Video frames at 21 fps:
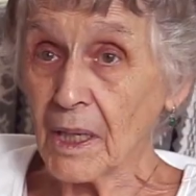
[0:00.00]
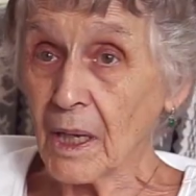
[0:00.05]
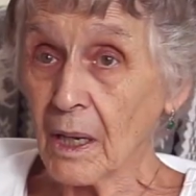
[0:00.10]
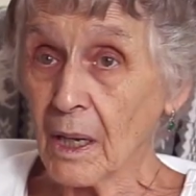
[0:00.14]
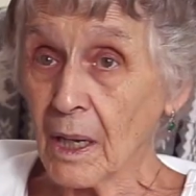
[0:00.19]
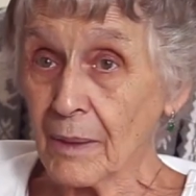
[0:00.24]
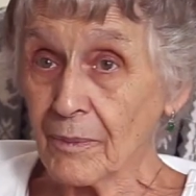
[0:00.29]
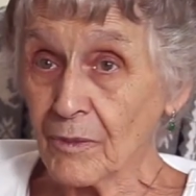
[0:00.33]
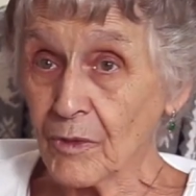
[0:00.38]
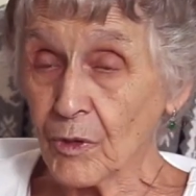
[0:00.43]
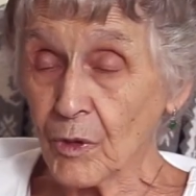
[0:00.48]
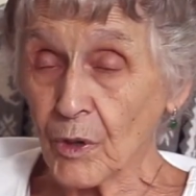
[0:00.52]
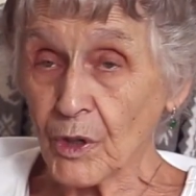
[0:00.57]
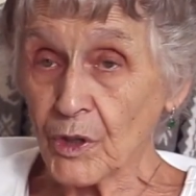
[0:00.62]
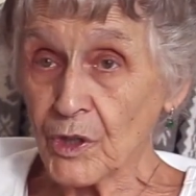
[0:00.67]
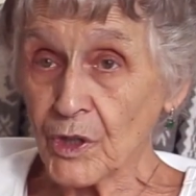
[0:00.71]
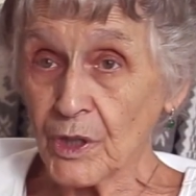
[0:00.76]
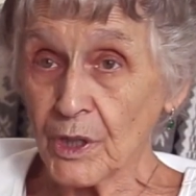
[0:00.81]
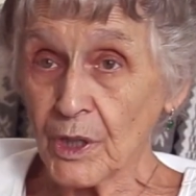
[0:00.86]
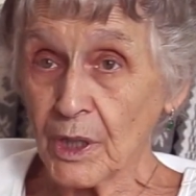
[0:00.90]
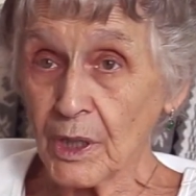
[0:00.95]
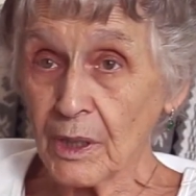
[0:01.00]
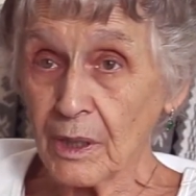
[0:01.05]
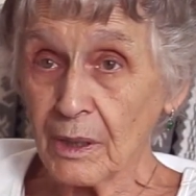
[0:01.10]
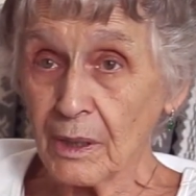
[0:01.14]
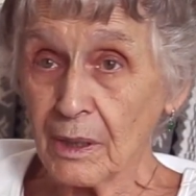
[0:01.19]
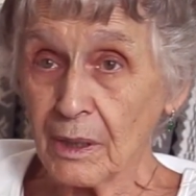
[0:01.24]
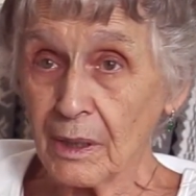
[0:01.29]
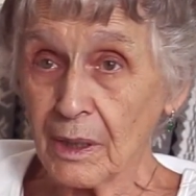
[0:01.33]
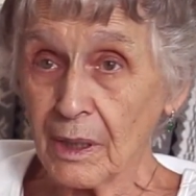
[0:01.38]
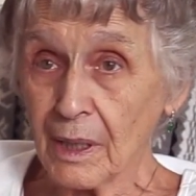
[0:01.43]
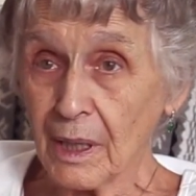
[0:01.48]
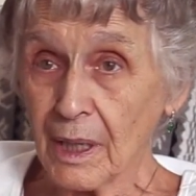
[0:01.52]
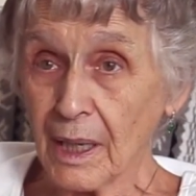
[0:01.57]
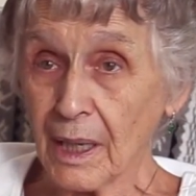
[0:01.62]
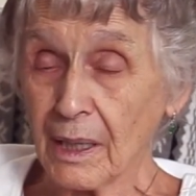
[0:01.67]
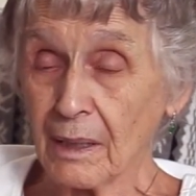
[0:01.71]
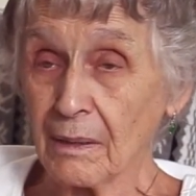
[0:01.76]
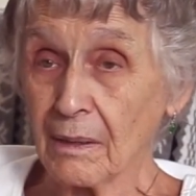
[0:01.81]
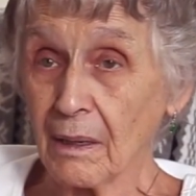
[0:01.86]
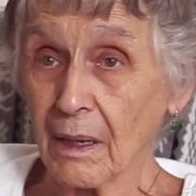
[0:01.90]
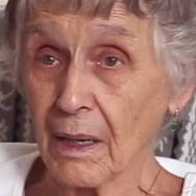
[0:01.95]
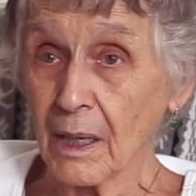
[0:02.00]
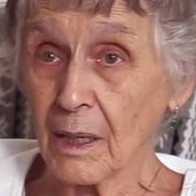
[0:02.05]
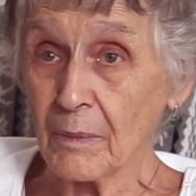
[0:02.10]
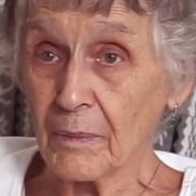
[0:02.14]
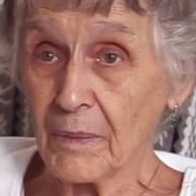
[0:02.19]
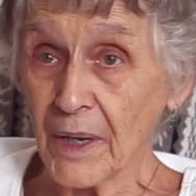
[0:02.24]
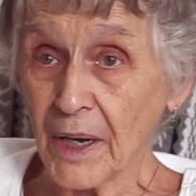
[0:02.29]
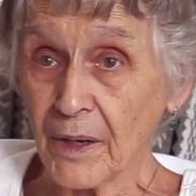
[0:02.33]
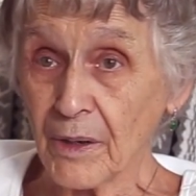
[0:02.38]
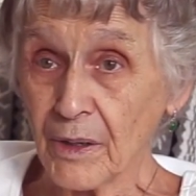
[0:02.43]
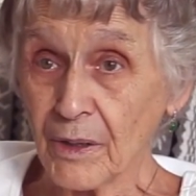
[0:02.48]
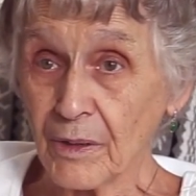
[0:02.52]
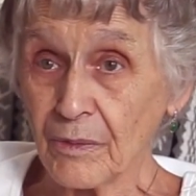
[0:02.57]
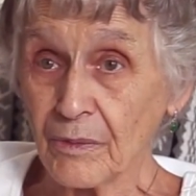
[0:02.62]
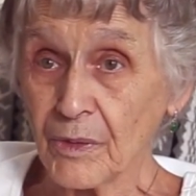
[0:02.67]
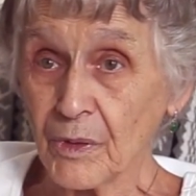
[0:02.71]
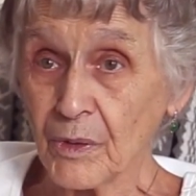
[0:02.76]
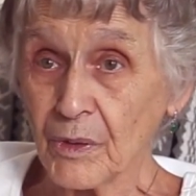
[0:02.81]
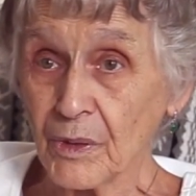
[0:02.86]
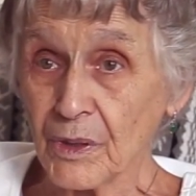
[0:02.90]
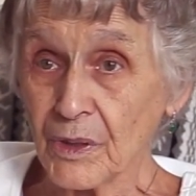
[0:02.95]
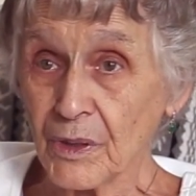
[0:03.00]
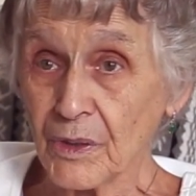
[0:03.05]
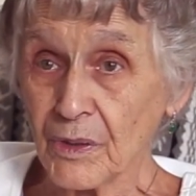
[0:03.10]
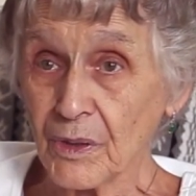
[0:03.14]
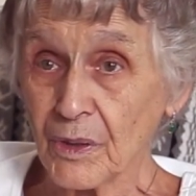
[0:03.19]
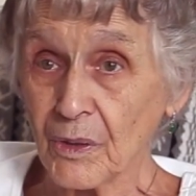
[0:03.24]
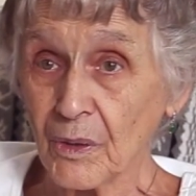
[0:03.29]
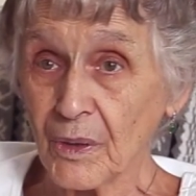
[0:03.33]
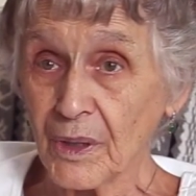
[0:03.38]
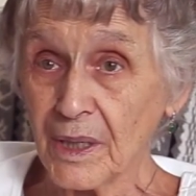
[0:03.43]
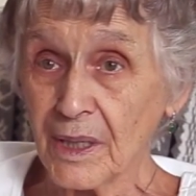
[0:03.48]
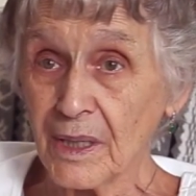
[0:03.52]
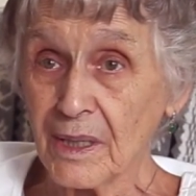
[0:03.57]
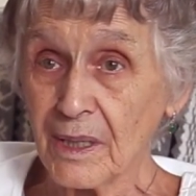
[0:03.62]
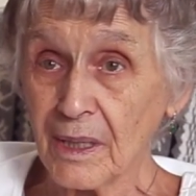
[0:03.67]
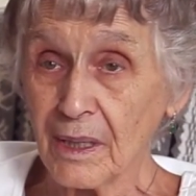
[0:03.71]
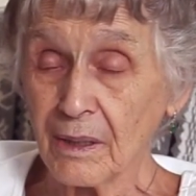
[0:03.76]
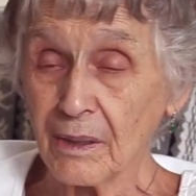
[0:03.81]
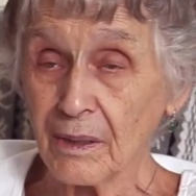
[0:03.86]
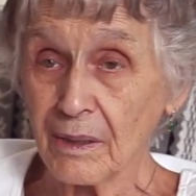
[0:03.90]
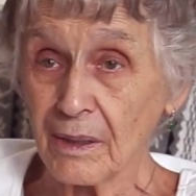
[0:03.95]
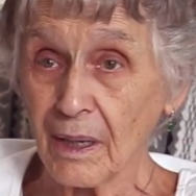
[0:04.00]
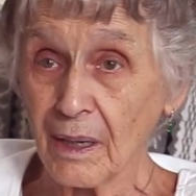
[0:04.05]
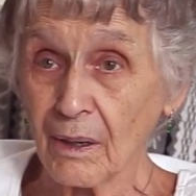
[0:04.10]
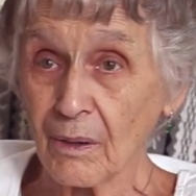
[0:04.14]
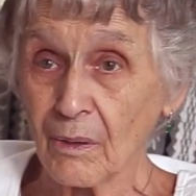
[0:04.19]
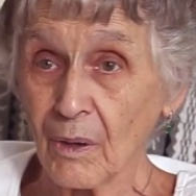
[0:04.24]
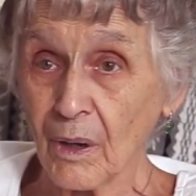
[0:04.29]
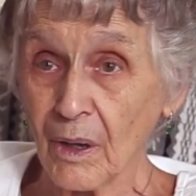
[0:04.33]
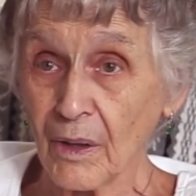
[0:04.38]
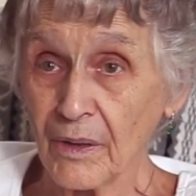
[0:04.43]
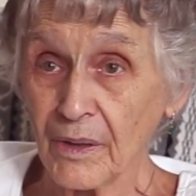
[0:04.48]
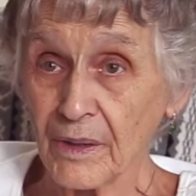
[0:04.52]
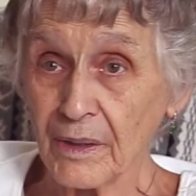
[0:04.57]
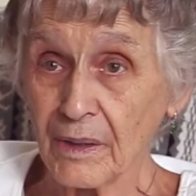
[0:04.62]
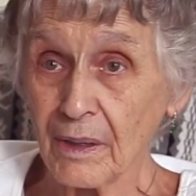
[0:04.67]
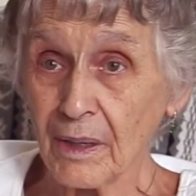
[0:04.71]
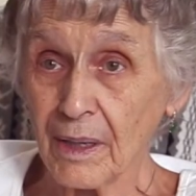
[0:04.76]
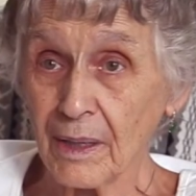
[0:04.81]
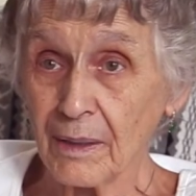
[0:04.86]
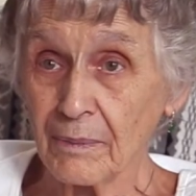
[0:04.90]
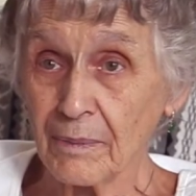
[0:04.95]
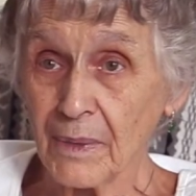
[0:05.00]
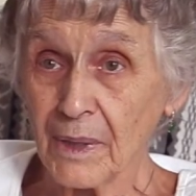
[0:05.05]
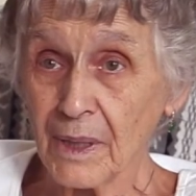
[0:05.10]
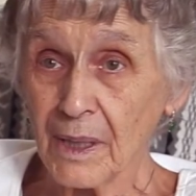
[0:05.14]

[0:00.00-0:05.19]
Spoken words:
I'm fortunate. Ed and I got married a few years ago. He's here now all the time.